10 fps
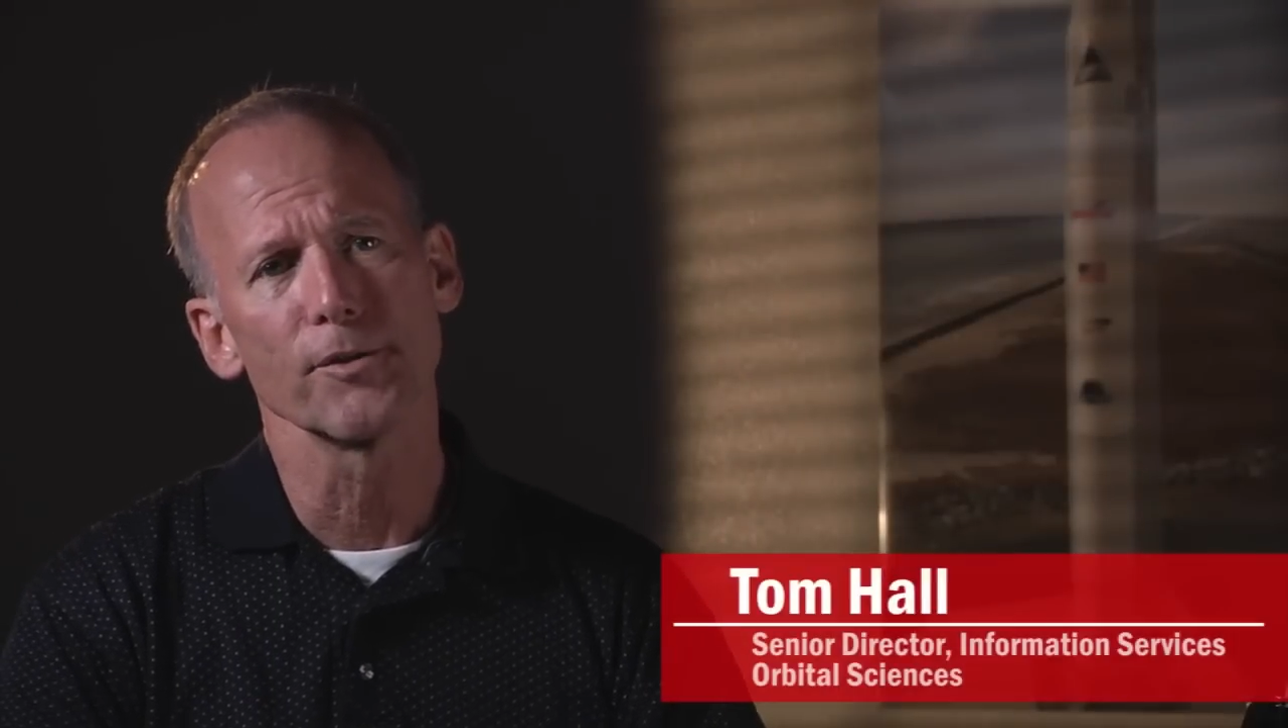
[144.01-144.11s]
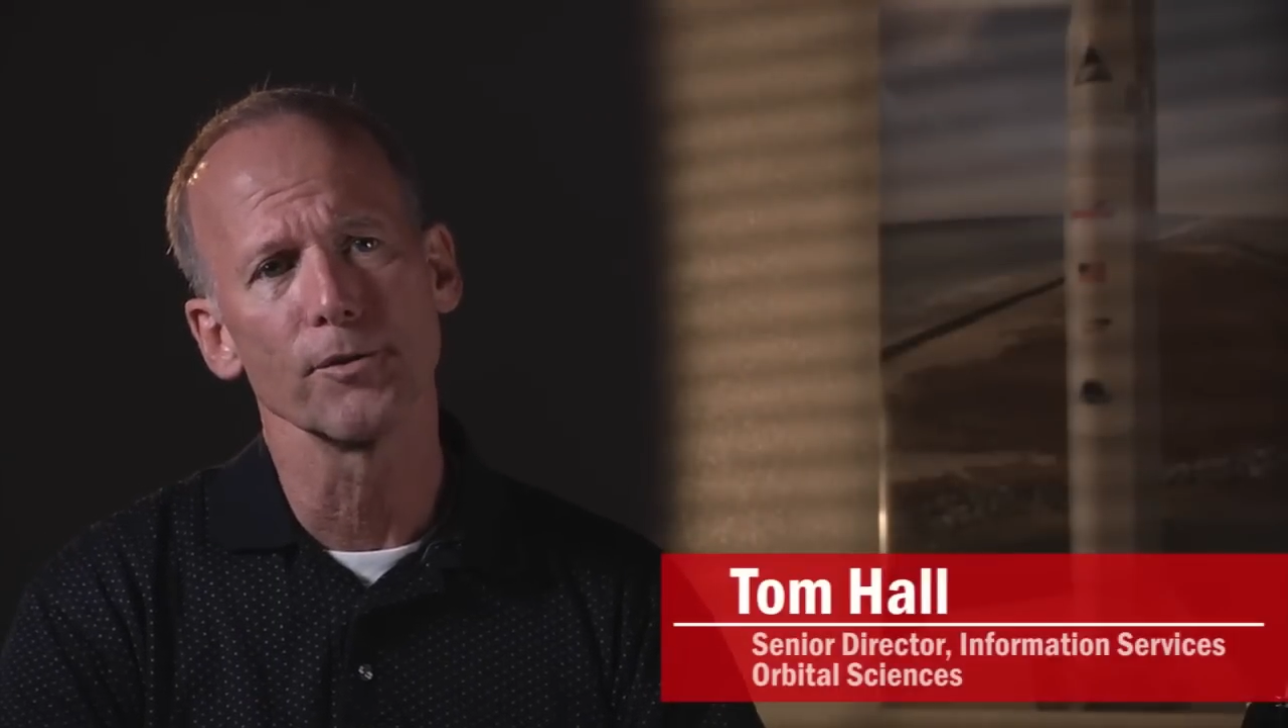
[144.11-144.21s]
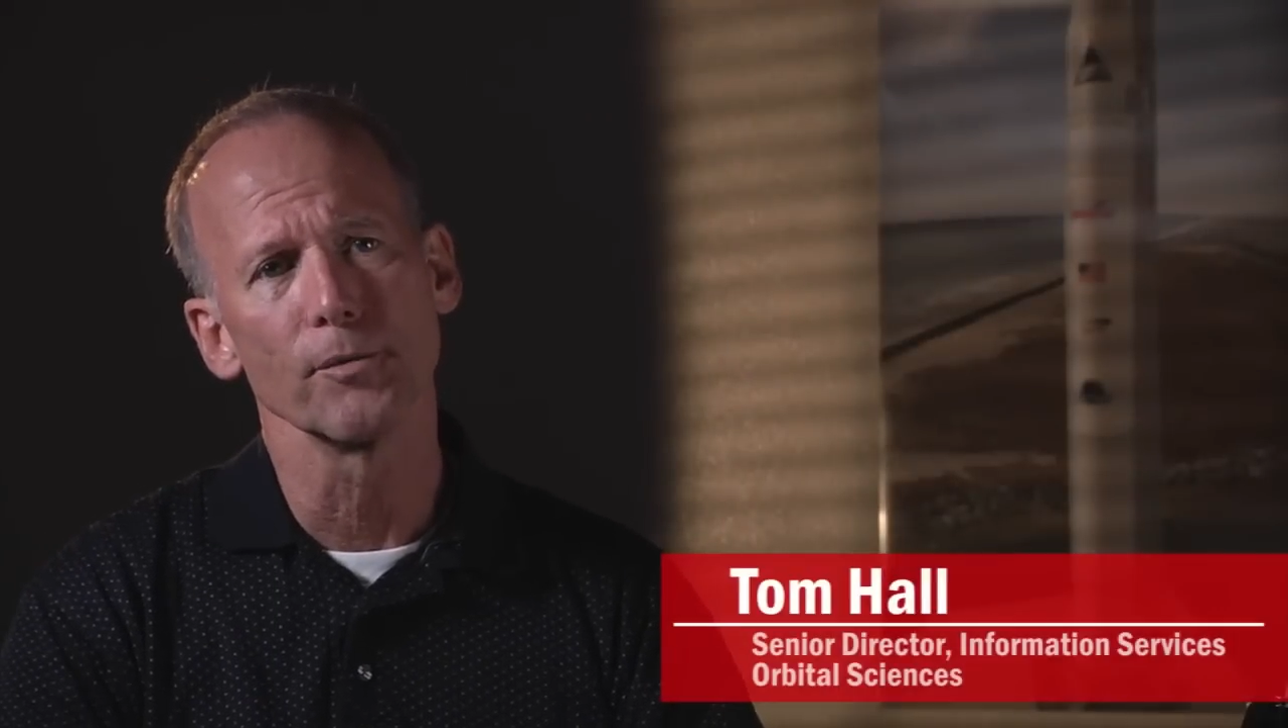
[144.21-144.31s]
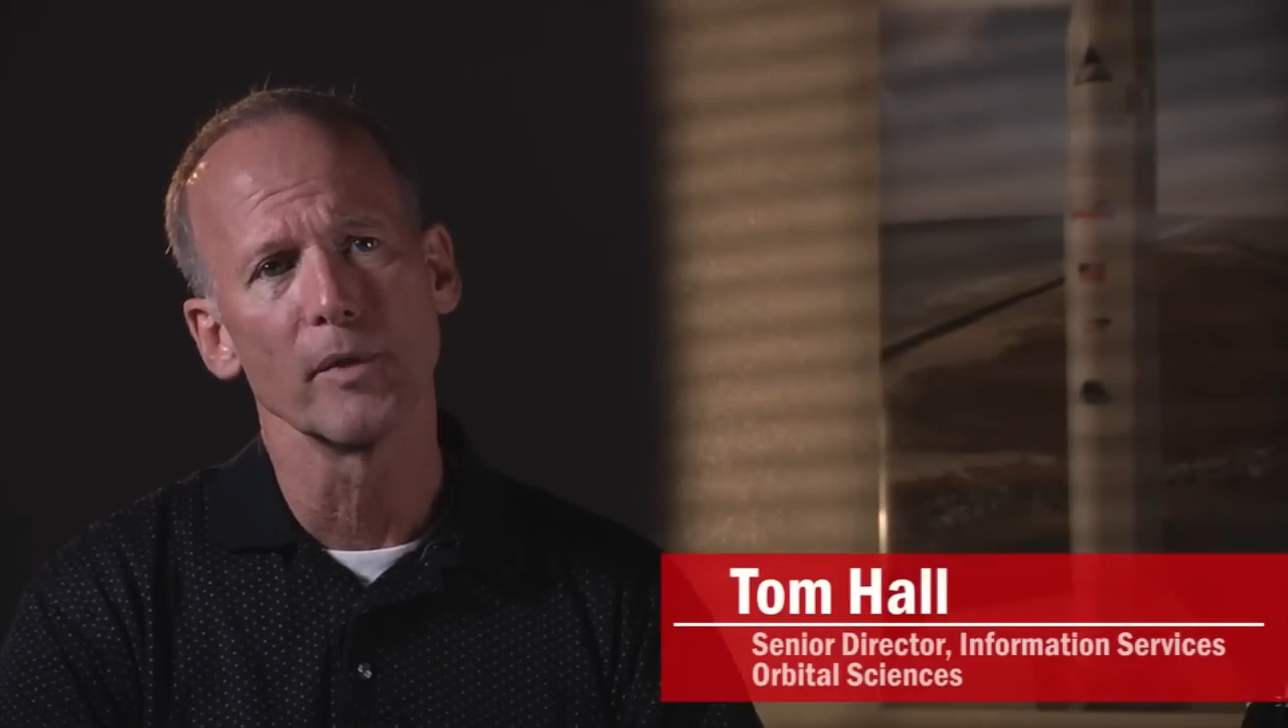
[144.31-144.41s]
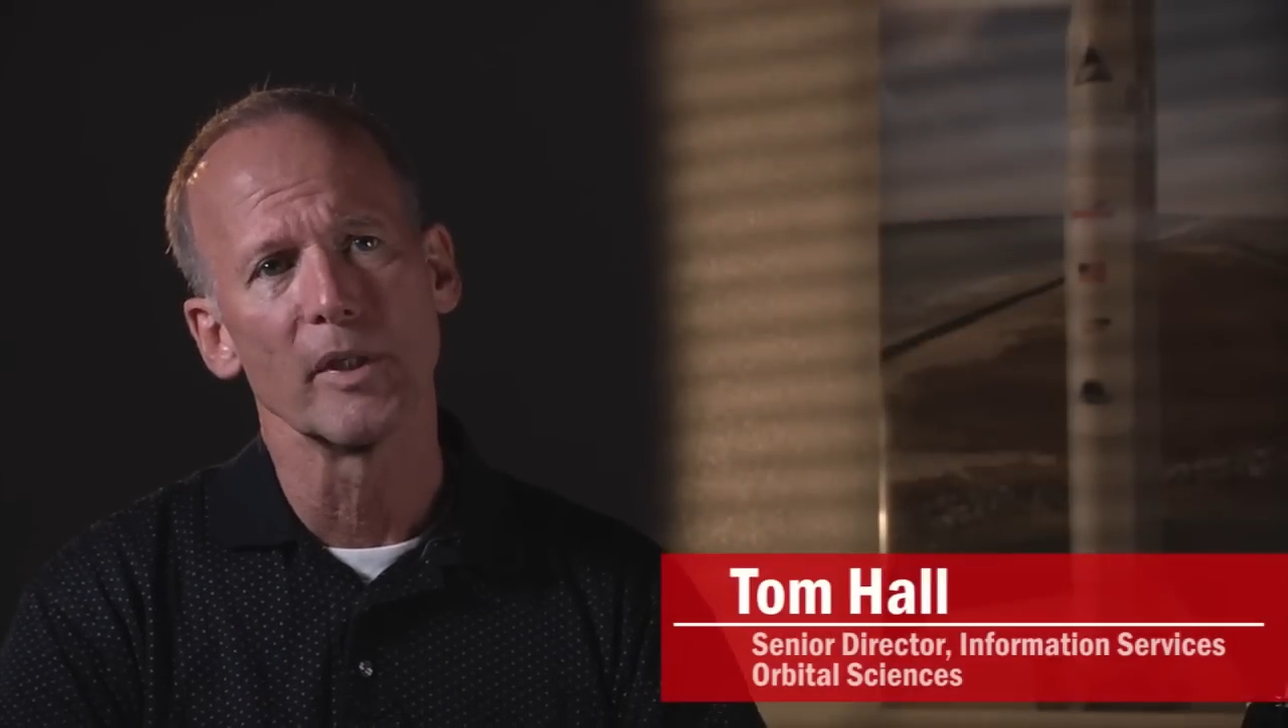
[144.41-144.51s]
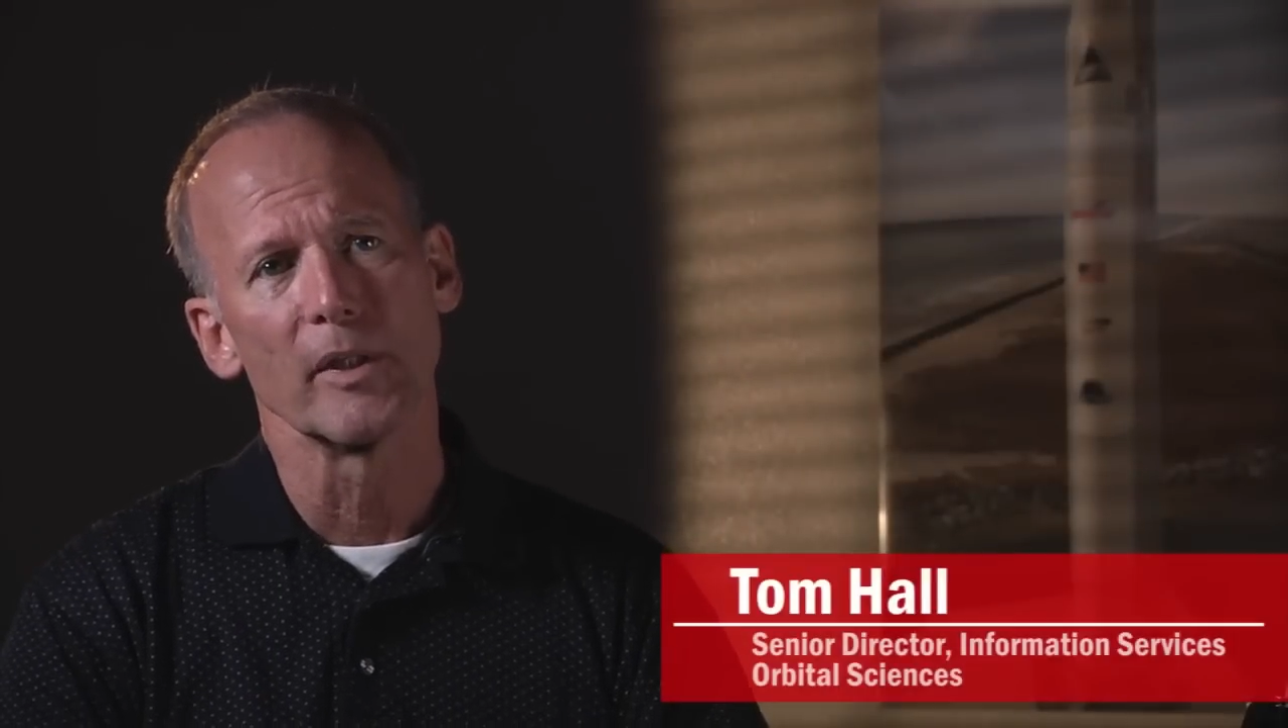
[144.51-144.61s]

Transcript: to